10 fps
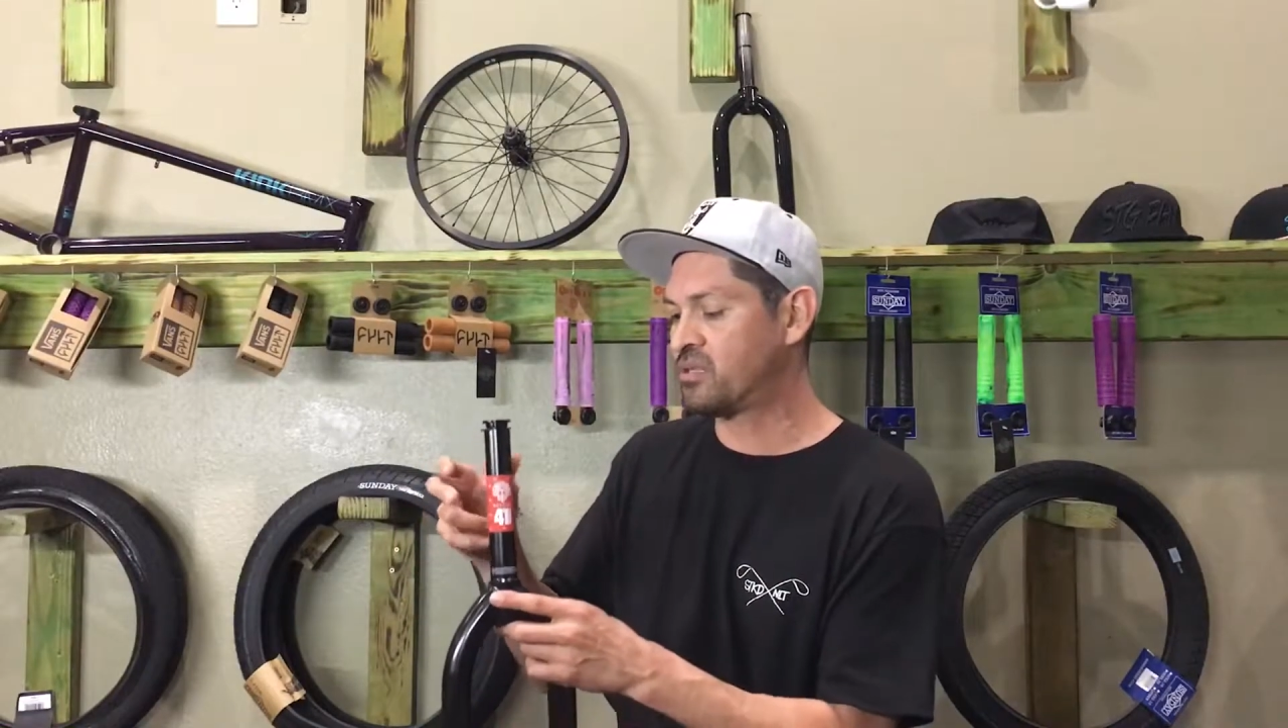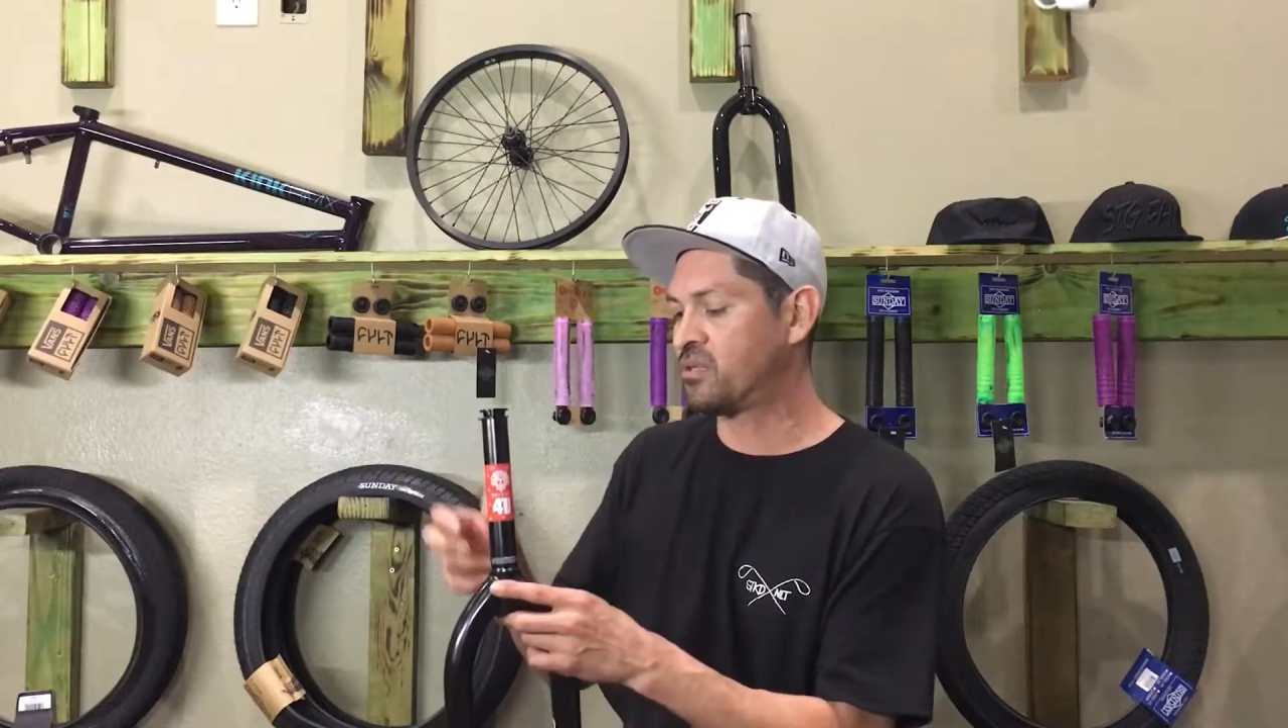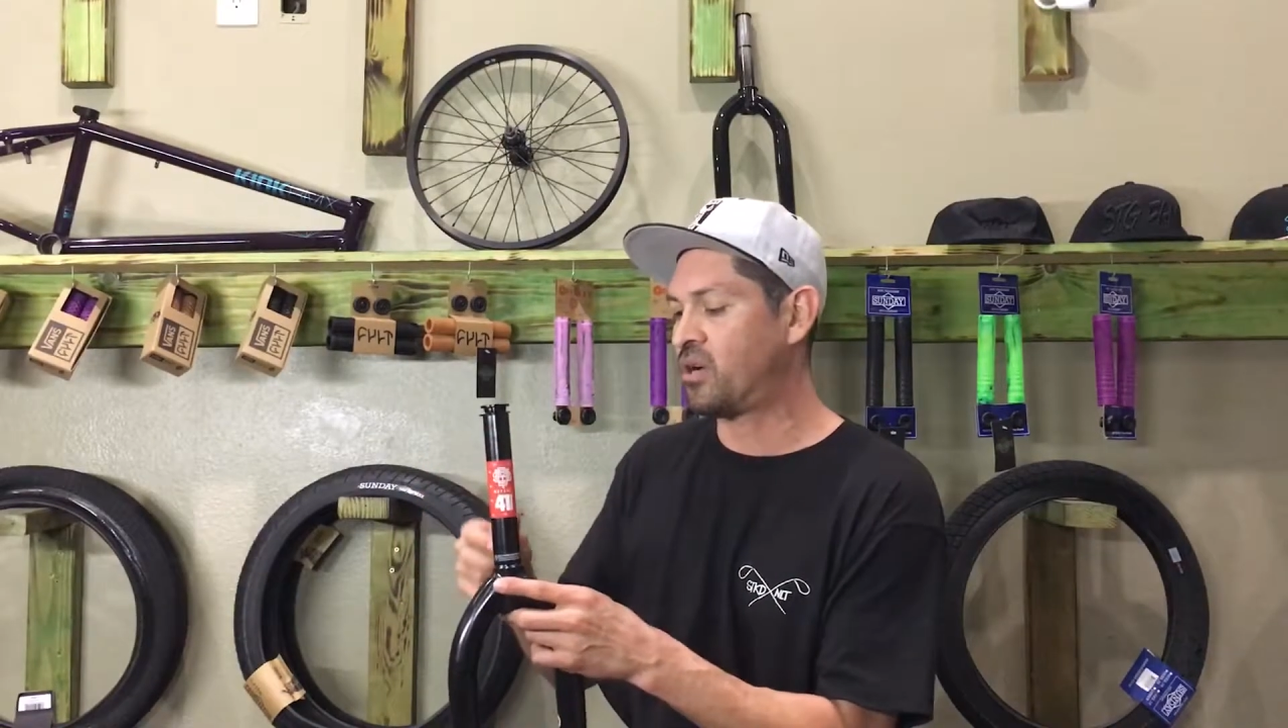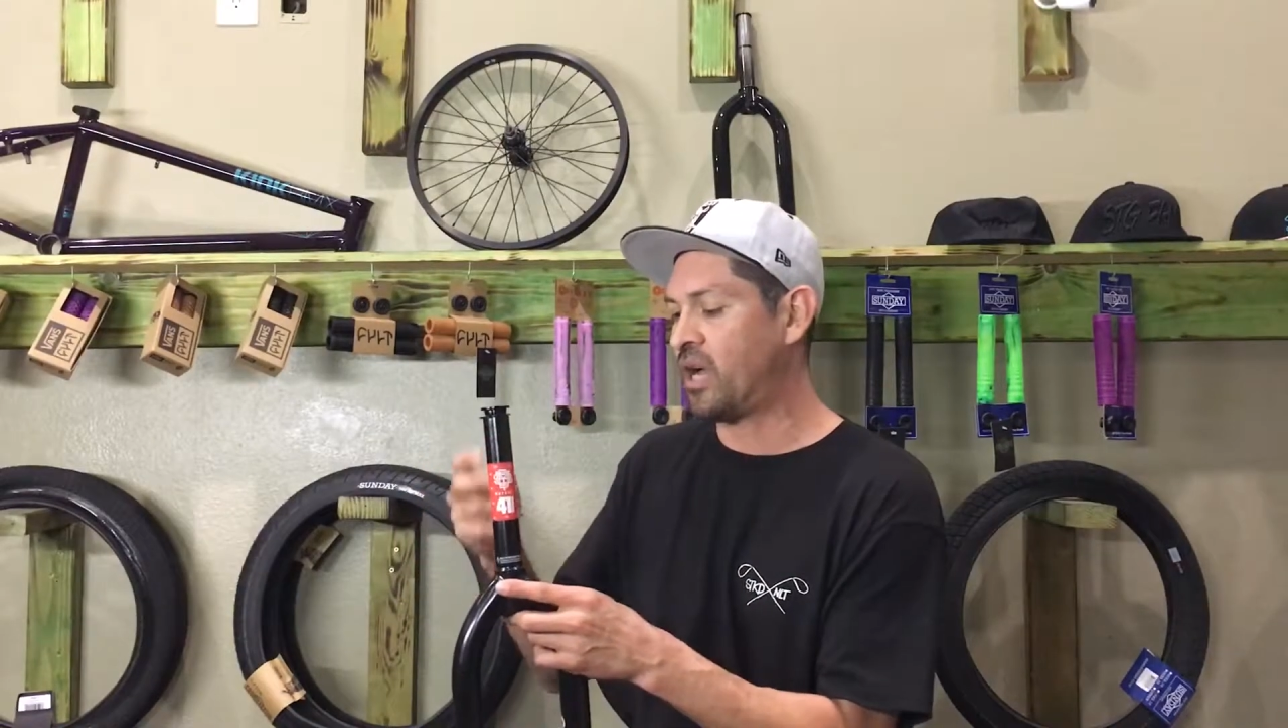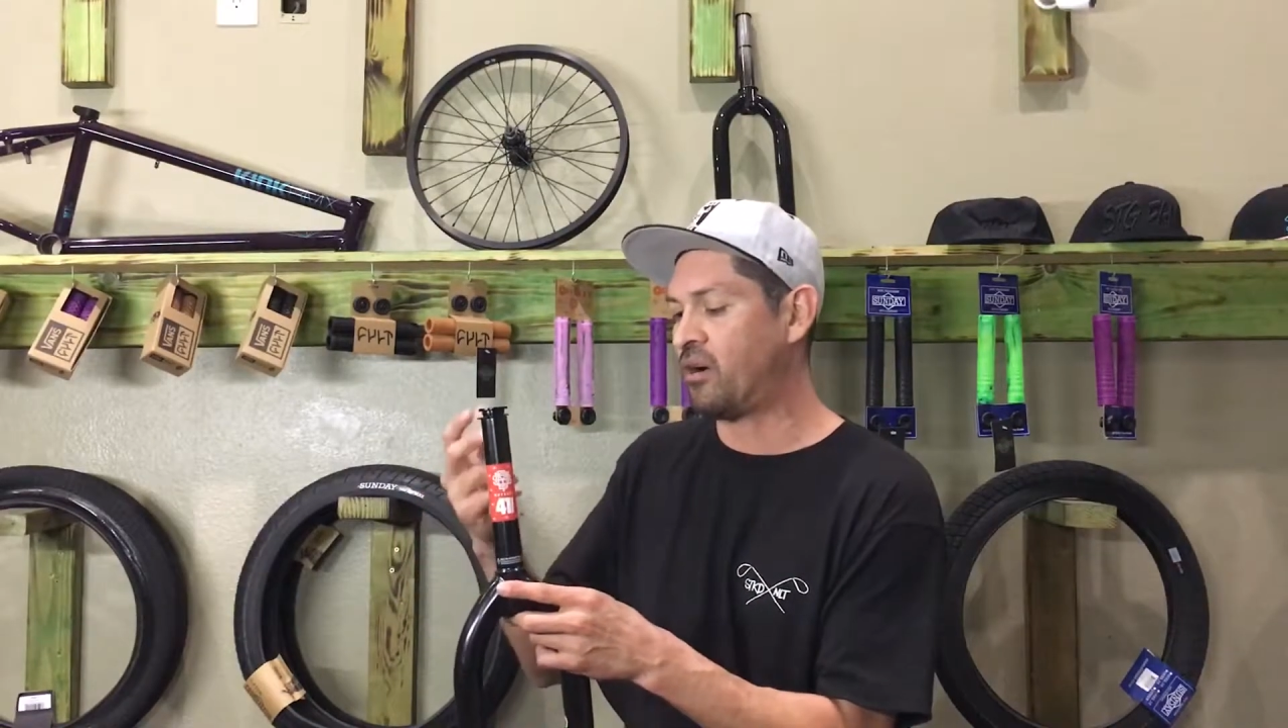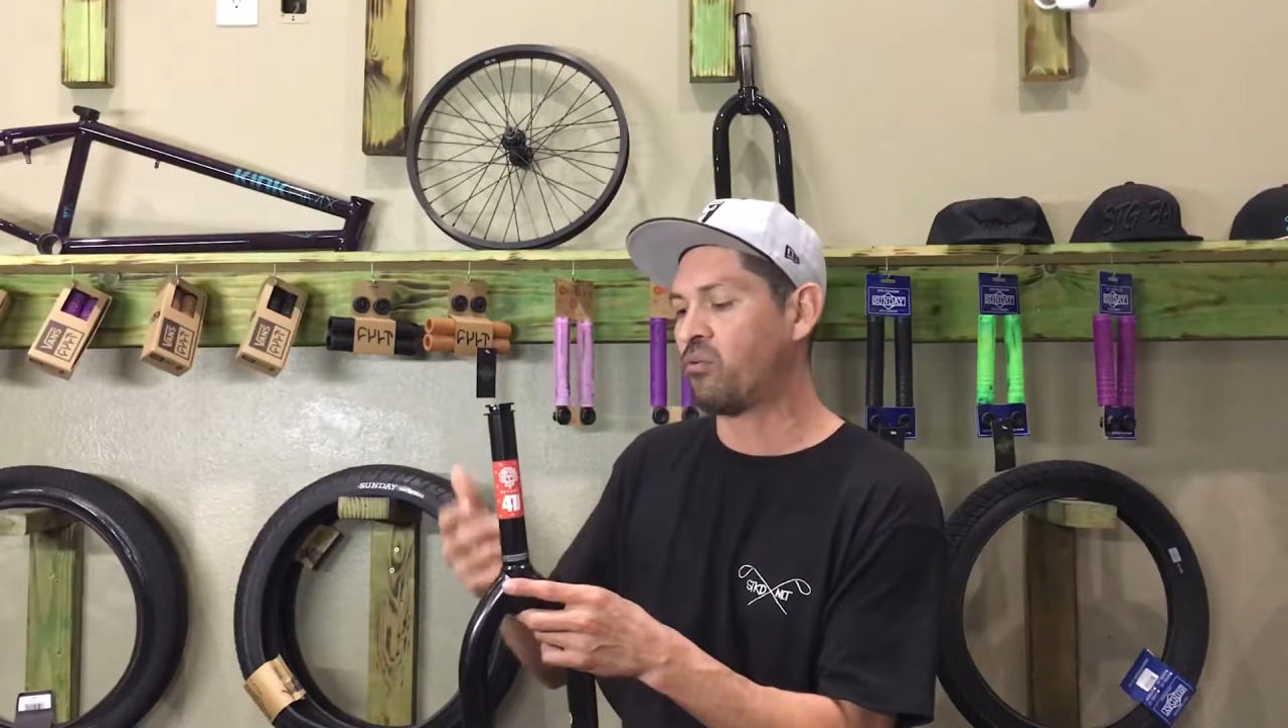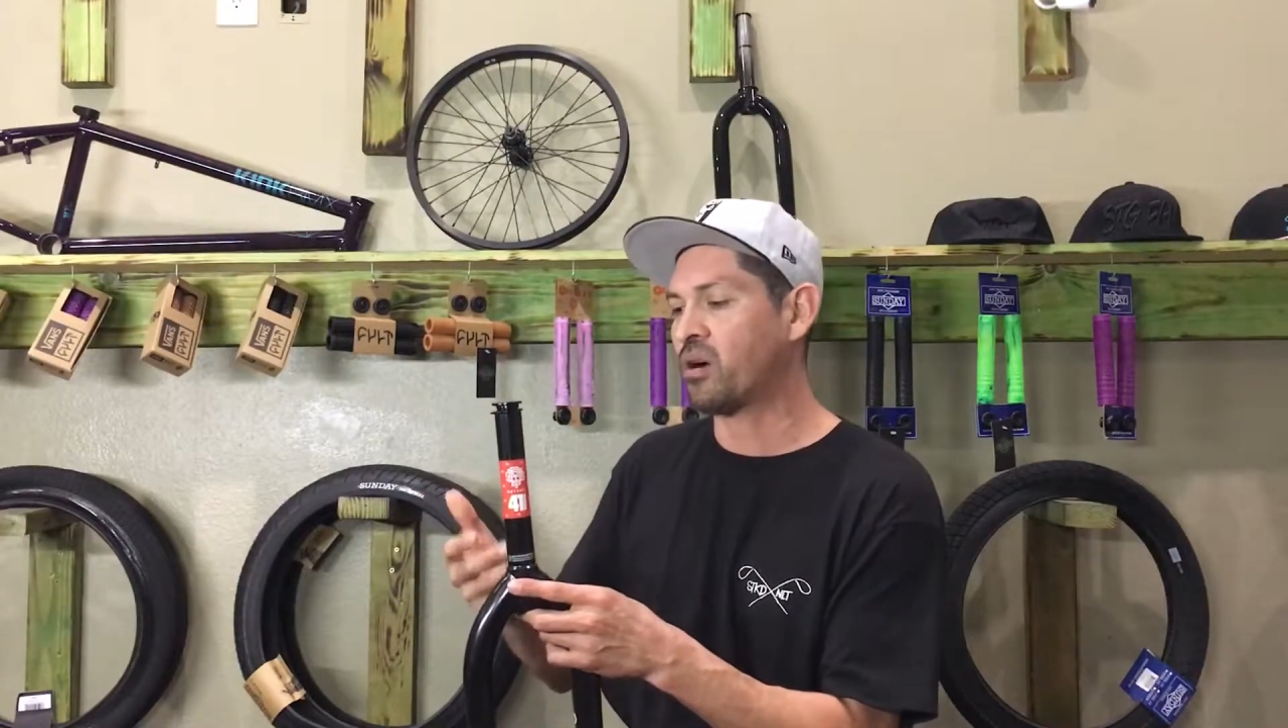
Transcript: you know how it